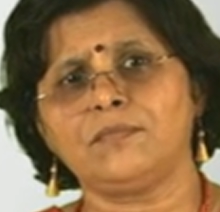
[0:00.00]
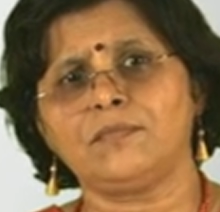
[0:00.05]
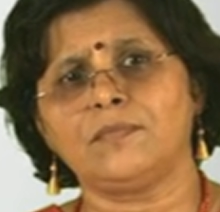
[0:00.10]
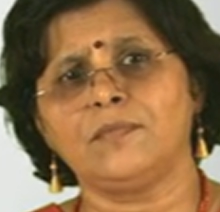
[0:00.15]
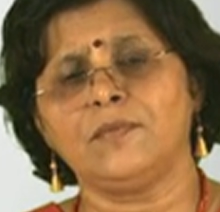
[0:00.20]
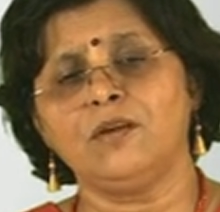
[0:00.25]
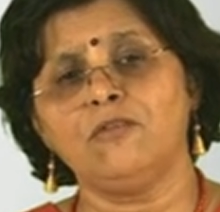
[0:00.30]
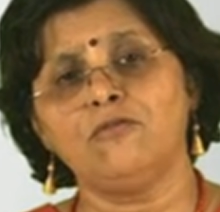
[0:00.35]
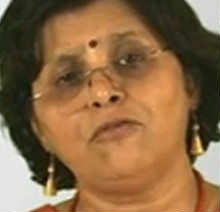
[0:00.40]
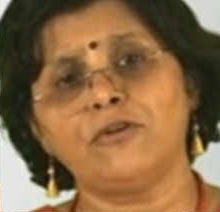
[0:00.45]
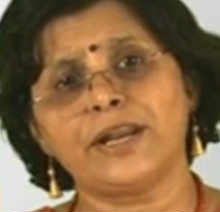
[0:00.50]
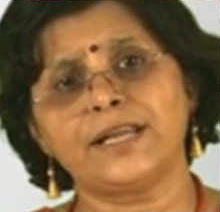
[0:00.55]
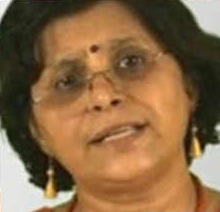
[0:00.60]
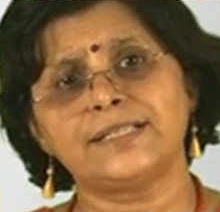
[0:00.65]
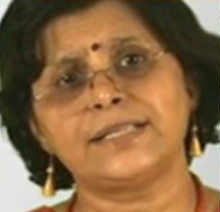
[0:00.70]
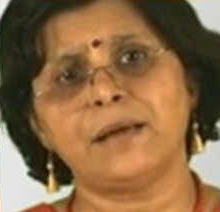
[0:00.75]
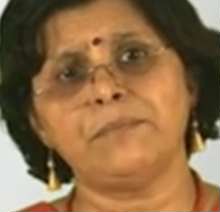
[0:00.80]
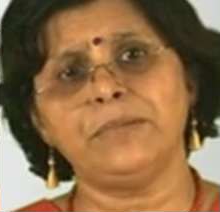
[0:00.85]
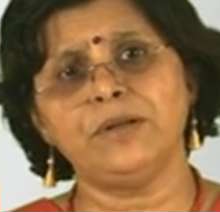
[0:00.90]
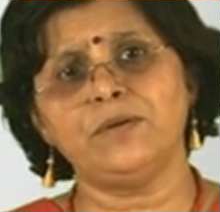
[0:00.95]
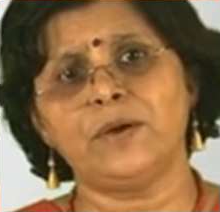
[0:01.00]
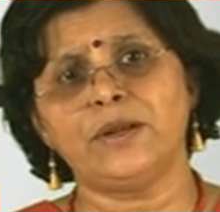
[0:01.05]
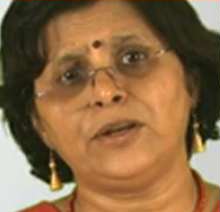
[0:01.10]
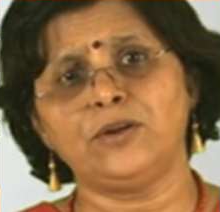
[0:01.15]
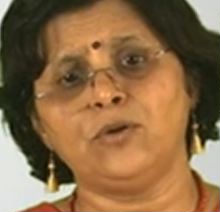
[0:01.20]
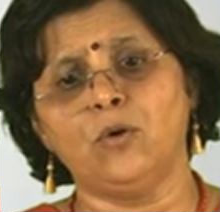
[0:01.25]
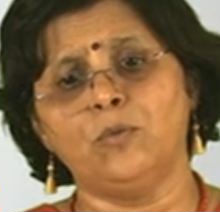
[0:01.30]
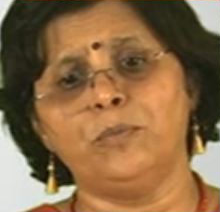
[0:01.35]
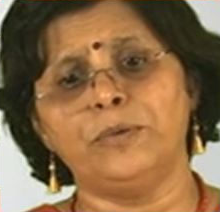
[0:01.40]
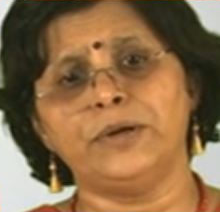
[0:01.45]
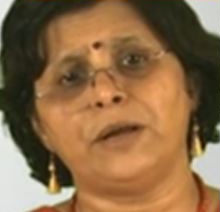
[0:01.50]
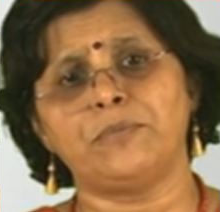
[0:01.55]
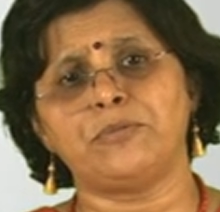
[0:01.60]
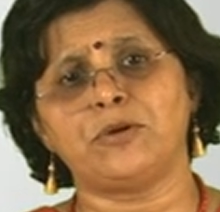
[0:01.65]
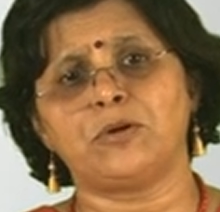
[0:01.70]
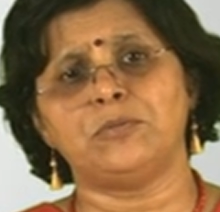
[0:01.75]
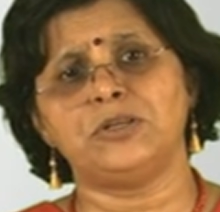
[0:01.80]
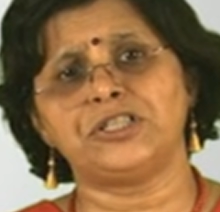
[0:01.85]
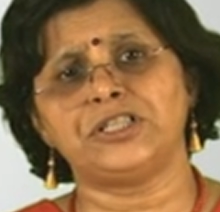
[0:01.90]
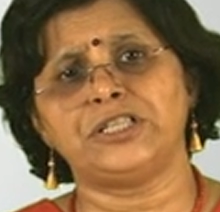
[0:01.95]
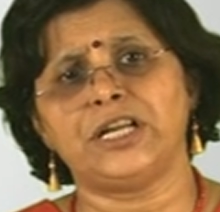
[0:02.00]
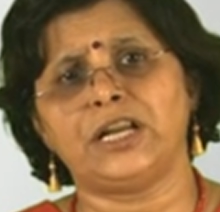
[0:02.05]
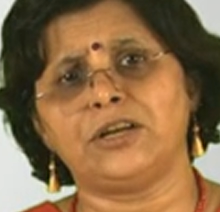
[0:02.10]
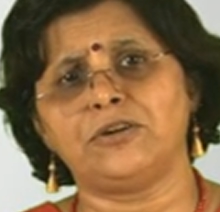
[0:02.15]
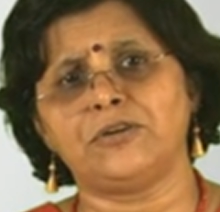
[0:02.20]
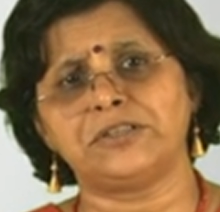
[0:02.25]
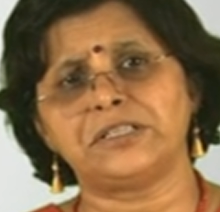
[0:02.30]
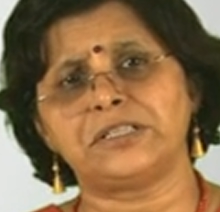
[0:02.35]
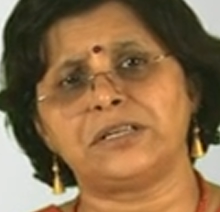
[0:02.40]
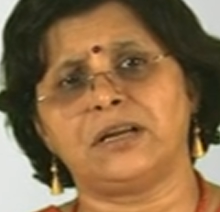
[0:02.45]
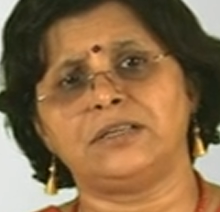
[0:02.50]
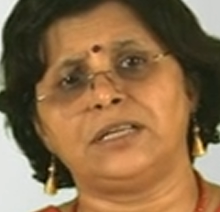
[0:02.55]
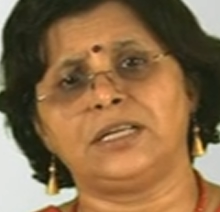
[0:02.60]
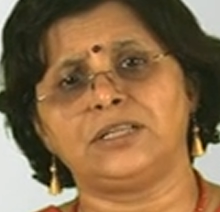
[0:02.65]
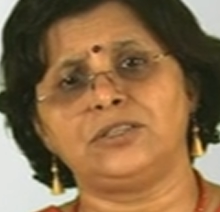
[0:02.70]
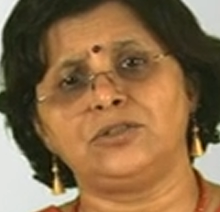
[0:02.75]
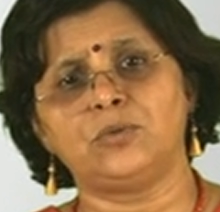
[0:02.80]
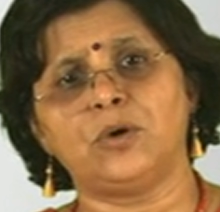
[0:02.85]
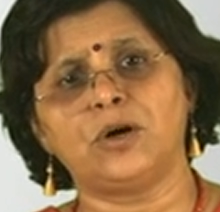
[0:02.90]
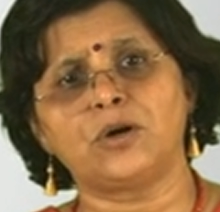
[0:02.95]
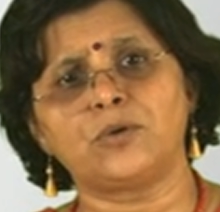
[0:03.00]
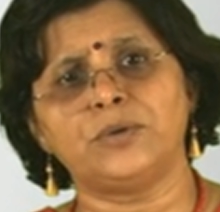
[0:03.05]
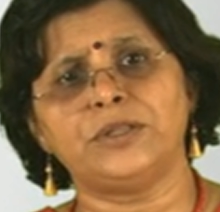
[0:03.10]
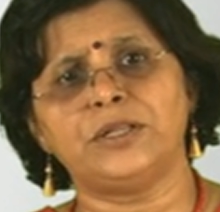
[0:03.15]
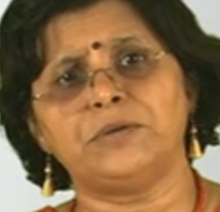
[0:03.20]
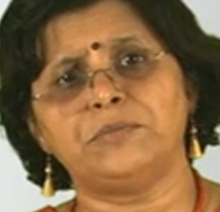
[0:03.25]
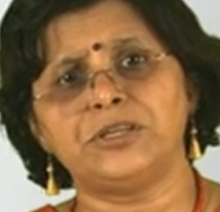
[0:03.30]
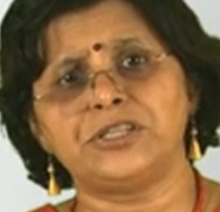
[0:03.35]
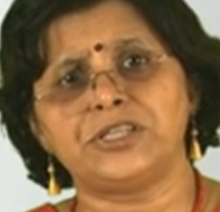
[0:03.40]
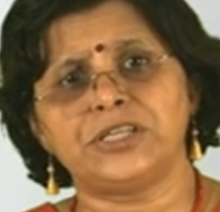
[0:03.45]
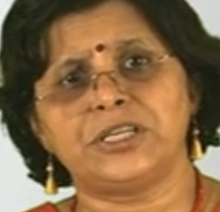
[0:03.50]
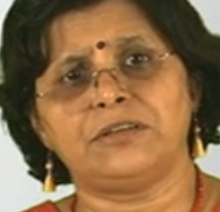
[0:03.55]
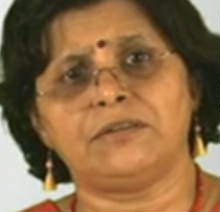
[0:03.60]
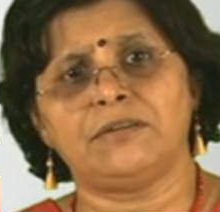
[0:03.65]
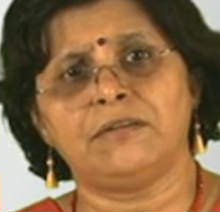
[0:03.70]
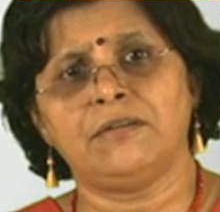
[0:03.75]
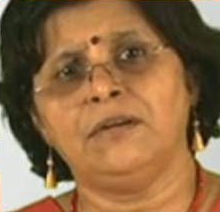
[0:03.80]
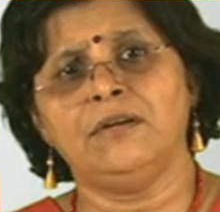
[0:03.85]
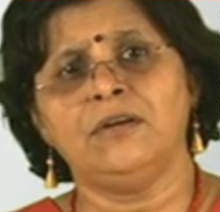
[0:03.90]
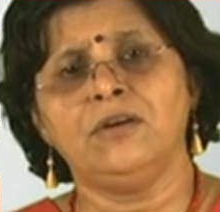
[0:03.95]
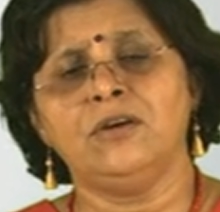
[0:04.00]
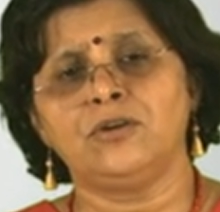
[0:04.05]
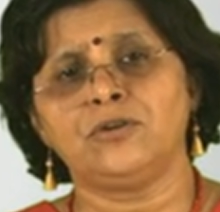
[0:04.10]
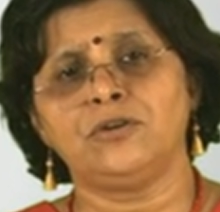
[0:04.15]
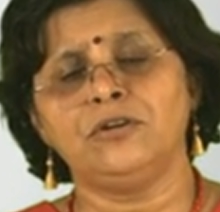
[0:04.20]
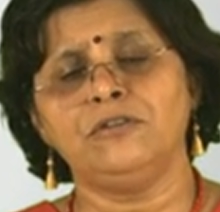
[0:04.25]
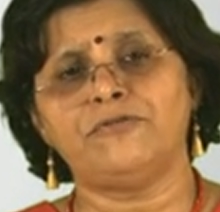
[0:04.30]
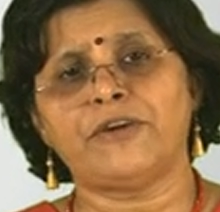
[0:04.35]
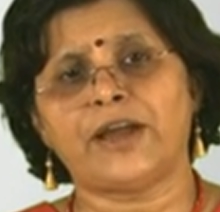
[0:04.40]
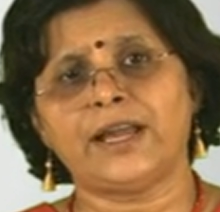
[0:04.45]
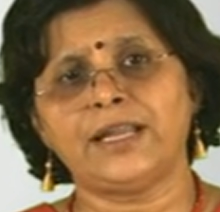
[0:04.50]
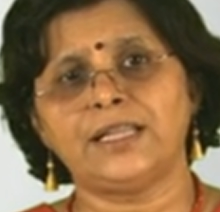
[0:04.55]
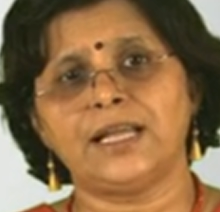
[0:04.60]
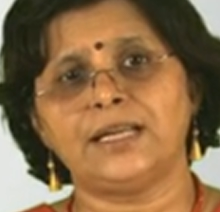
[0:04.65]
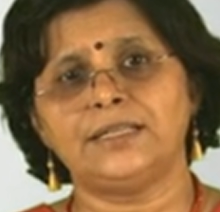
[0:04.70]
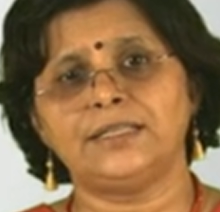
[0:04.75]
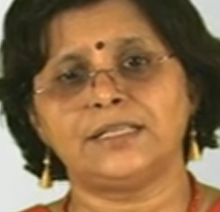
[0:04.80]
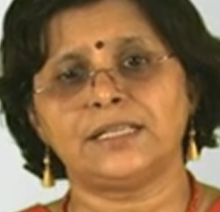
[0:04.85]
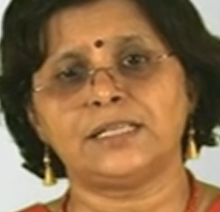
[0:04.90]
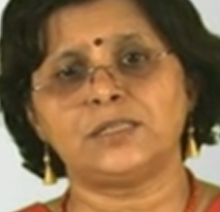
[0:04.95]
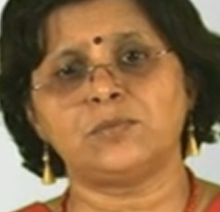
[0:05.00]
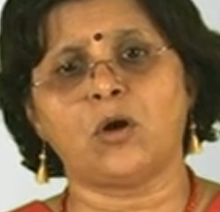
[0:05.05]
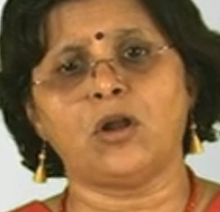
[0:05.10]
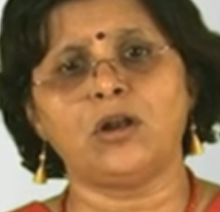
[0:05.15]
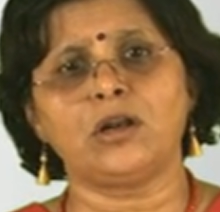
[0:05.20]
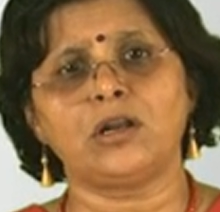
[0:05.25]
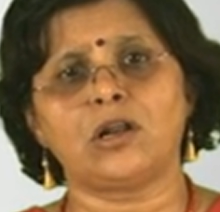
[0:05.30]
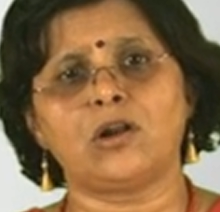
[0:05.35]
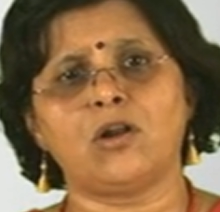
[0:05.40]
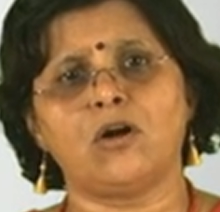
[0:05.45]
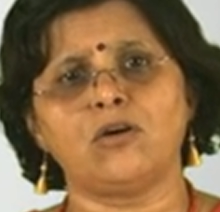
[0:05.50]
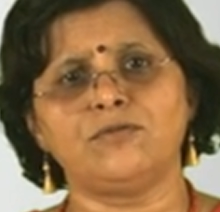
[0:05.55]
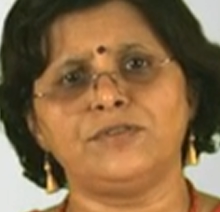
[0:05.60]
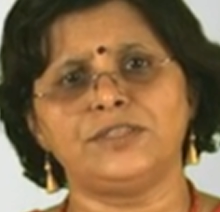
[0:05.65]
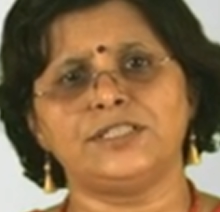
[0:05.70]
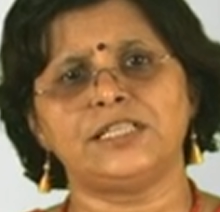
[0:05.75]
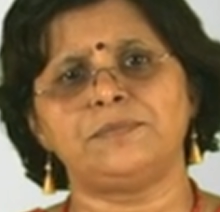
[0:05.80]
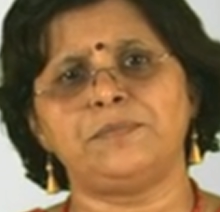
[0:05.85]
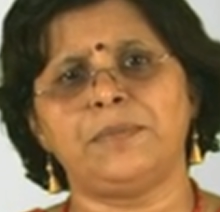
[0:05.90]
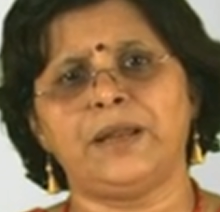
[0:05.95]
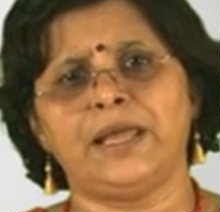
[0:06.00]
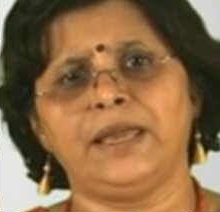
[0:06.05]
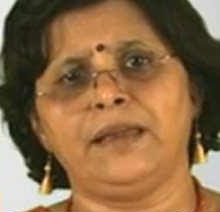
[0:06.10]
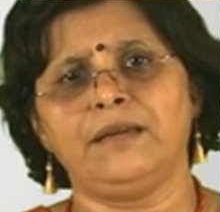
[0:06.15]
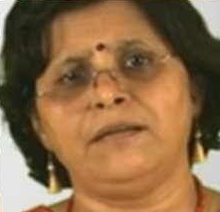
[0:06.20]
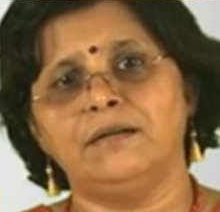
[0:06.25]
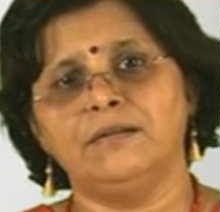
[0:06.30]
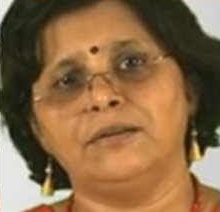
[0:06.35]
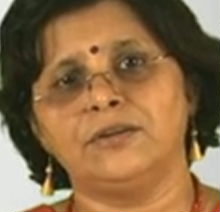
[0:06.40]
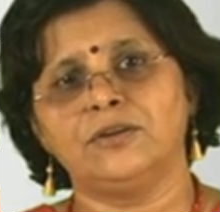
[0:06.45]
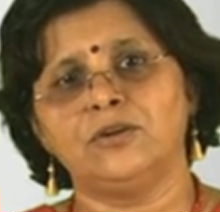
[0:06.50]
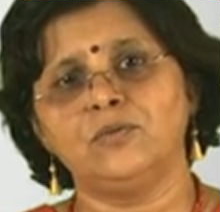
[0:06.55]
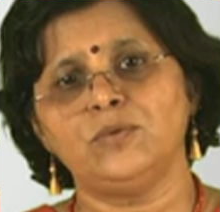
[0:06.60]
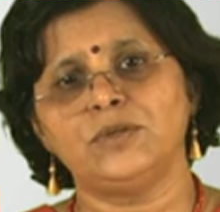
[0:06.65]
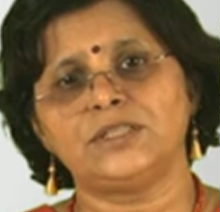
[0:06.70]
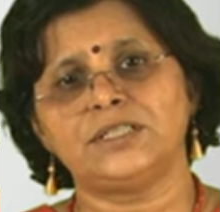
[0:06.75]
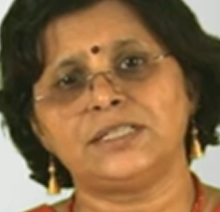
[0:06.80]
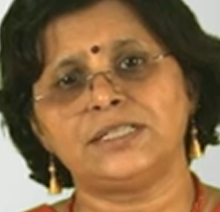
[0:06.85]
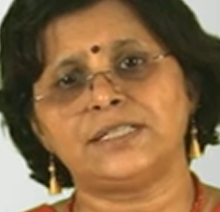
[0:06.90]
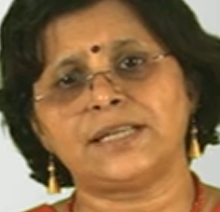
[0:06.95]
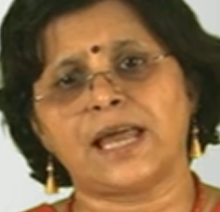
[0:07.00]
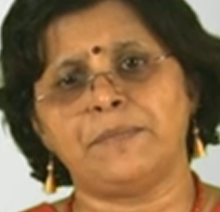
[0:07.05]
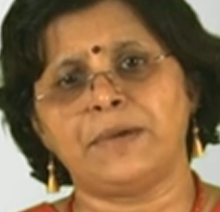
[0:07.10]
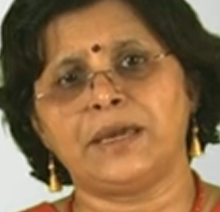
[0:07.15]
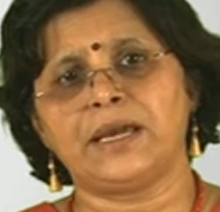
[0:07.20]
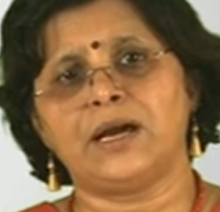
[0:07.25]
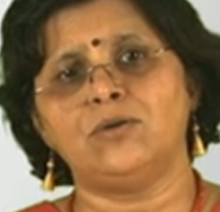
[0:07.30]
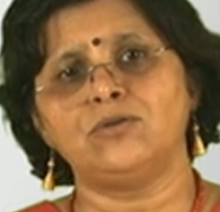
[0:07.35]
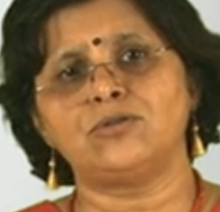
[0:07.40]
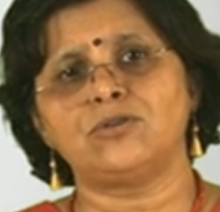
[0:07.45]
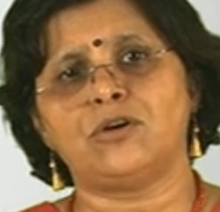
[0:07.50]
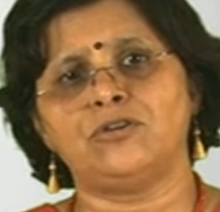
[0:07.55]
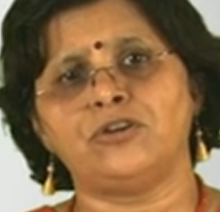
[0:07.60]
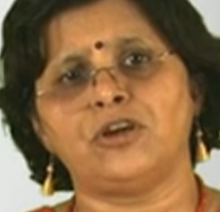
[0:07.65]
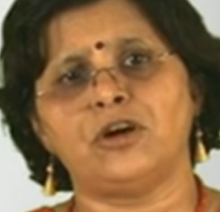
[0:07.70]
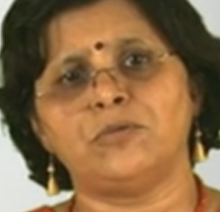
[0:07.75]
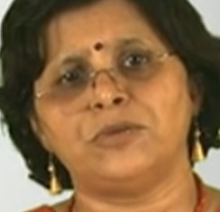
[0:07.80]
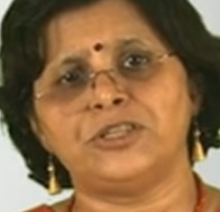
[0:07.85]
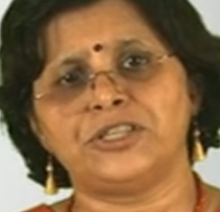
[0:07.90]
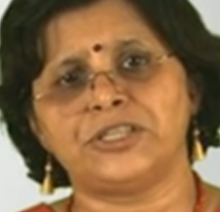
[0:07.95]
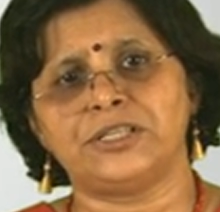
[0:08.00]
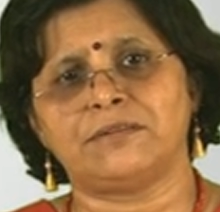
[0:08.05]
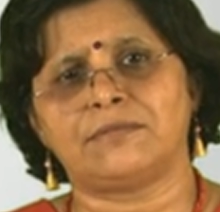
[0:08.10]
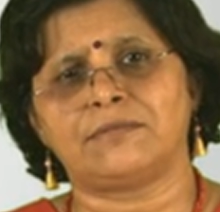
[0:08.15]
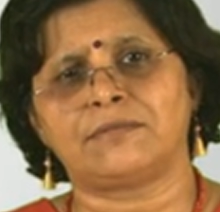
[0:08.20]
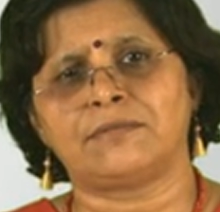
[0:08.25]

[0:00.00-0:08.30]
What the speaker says: For example, when you open up your machine and you are starting to work with the machine, you'll find that there's a small clock which is playing, which is timing out on your machine.